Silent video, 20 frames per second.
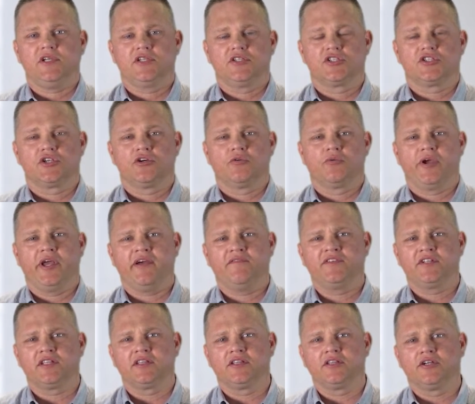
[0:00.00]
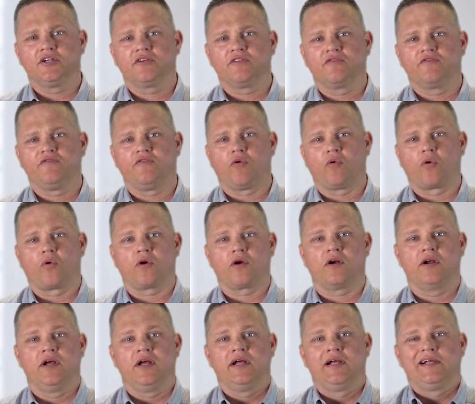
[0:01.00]
So we have to look
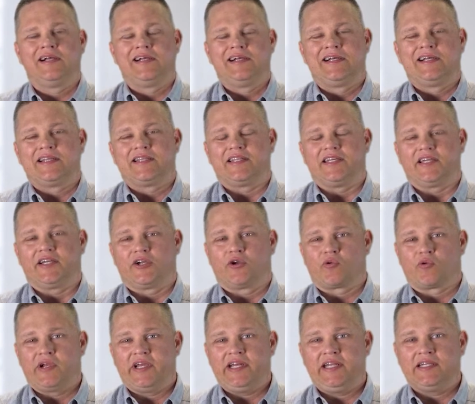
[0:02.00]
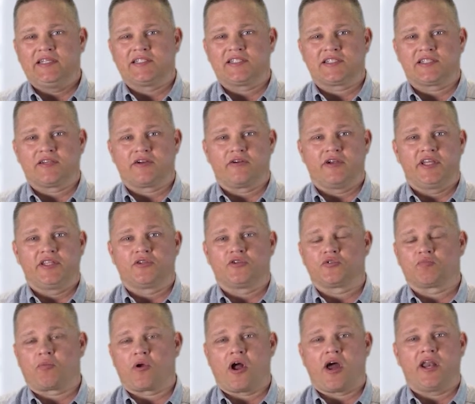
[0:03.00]
for the ingredients that are in
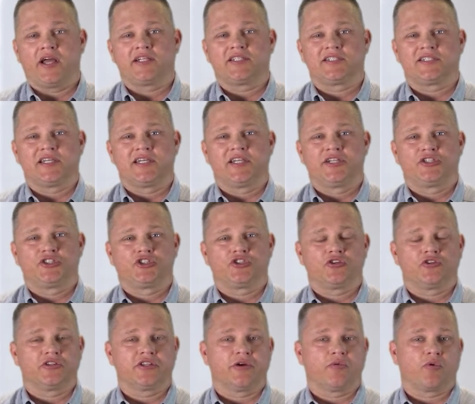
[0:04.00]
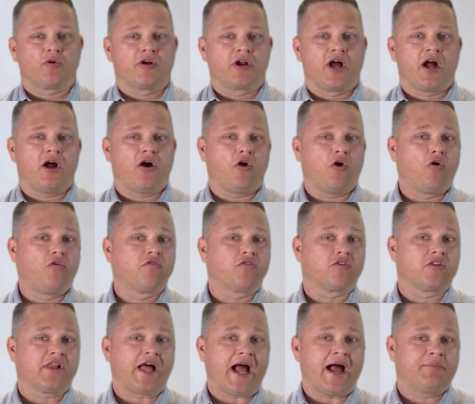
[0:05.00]
those products and ensure that we're not
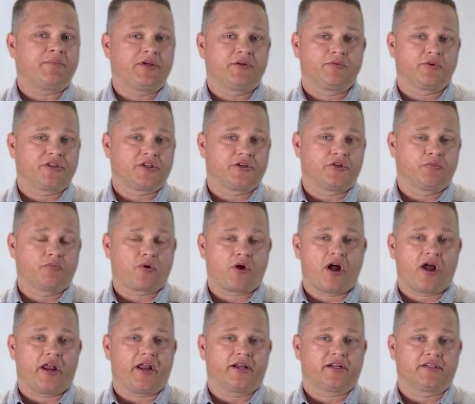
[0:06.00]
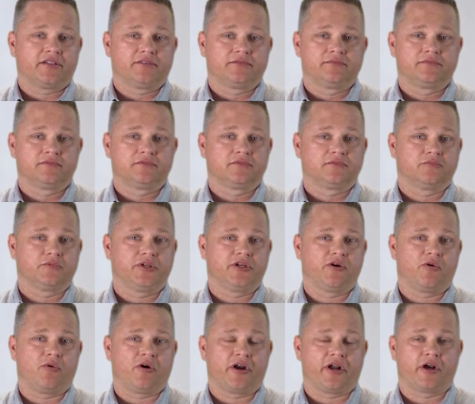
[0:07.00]
overlapping with a new product. We
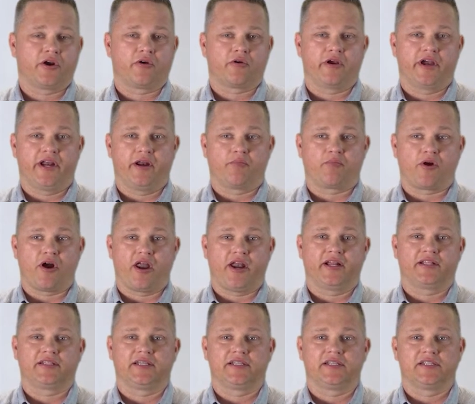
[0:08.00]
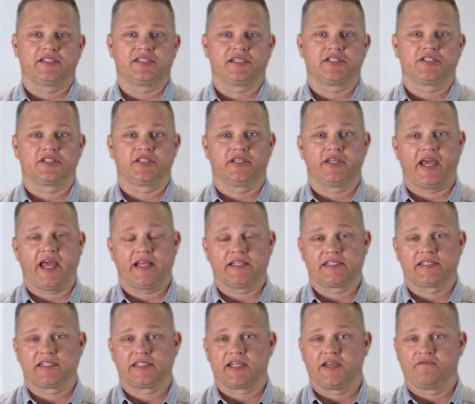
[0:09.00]
don't want to create a product that essentially
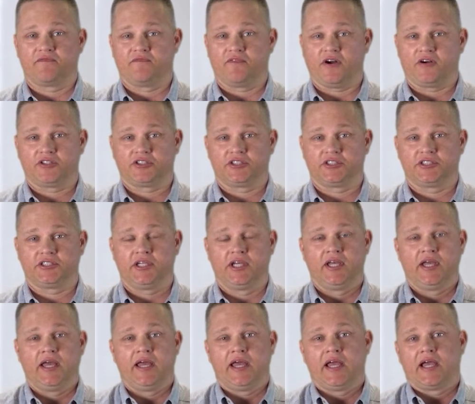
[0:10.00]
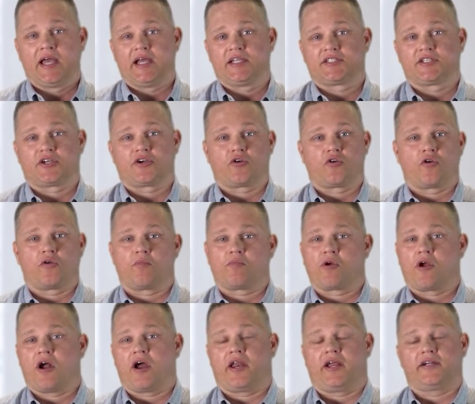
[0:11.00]
has the same function as a current
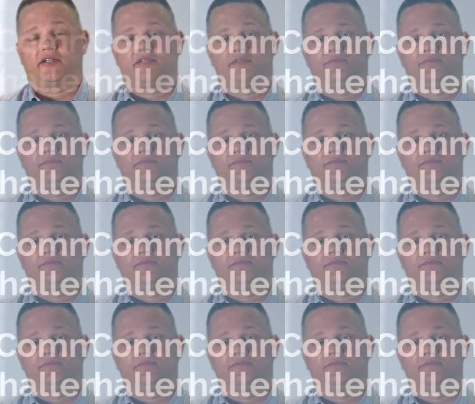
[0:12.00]
product.